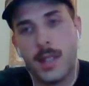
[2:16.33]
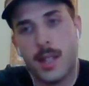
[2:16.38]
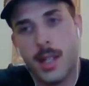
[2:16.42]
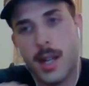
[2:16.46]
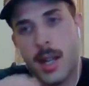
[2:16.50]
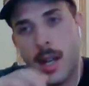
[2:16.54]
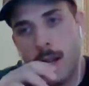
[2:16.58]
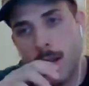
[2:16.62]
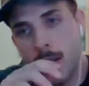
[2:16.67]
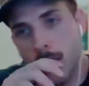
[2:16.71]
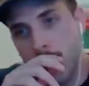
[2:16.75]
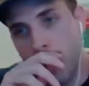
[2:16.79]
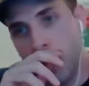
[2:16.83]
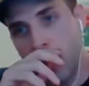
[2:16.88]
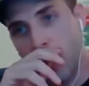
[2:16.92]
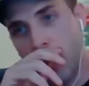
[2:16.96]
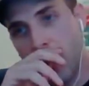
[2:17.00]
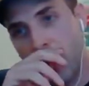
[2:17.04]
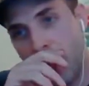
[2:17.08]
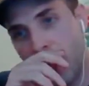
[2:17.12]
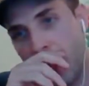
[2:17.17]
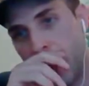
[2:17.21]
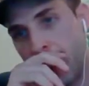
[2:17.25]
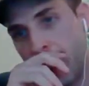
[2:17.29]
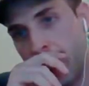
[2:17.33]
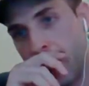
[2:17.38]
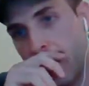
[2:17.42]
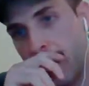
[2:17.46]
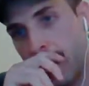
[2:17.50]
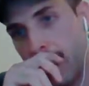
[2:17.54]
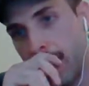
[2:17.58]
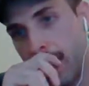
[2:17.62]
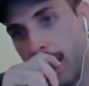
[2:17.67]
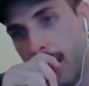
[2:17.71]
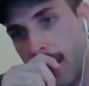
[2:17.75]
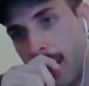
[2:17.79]
I don't know.
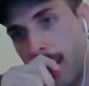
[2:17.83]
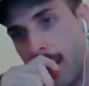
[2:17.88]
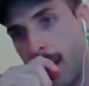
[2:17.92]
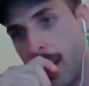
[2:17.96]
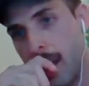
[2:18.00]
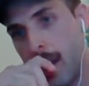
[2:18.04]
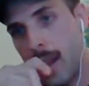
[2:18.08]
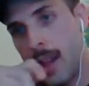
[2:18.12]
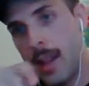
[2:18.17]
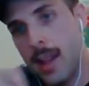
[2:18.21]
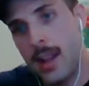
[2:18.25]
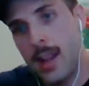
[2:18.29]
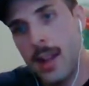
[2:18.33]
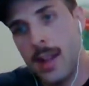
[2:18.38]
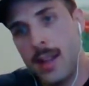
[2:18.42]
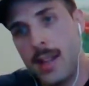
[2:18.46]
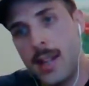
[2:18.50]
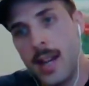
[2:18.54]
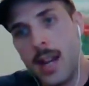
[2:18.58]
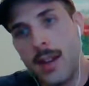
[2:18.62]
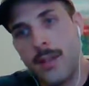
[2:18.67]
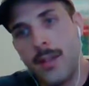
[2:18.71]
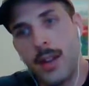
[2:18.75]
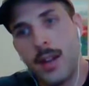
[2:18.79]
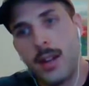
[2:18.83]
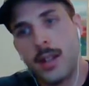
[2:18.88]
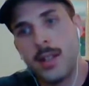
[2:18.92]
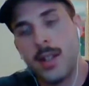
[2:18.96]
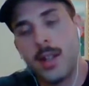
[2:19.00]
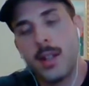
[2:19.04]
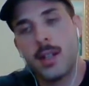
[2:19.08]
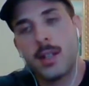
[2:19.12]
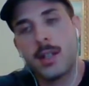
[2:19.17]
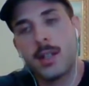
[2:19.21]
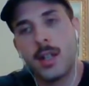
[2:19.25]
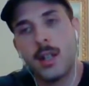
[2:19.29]
Yeah, I've had a
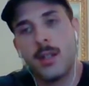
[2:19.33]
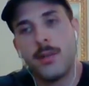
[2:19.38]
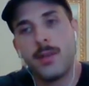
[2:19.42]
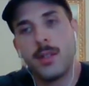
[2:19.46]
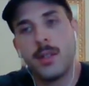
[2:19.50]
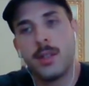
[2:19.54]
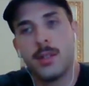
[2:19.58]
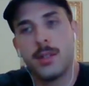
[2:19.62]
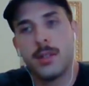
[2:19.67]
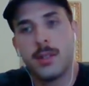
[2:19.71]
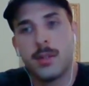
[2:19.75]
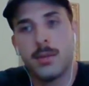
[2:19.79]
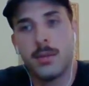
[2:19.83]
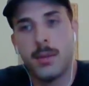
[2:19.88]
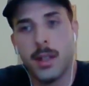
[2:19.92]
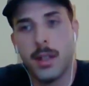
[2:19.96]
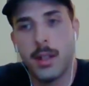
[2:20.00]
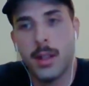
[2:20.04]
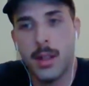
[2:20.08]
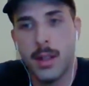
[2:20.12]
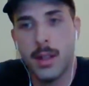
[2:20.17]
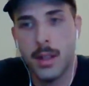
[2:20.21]
ton of convos with